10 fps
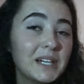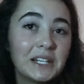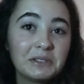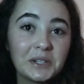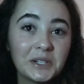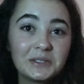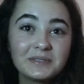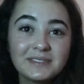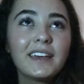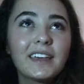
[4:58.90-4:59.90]
I don't know.
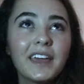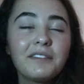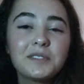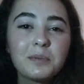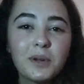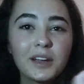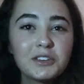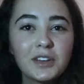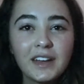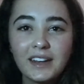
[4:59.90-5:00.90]
Like, if
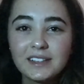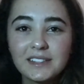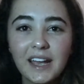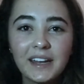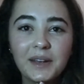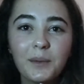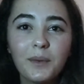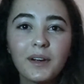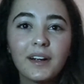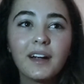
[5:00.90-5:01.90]
depression and anxiety
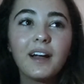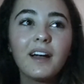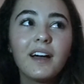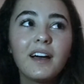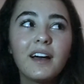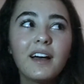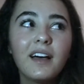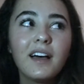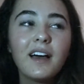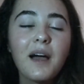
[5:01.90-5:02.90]
were
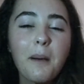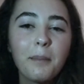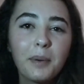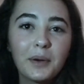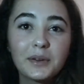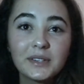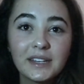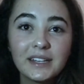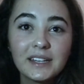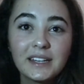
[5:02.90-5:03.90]
a
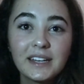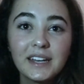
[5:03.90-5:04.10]
person,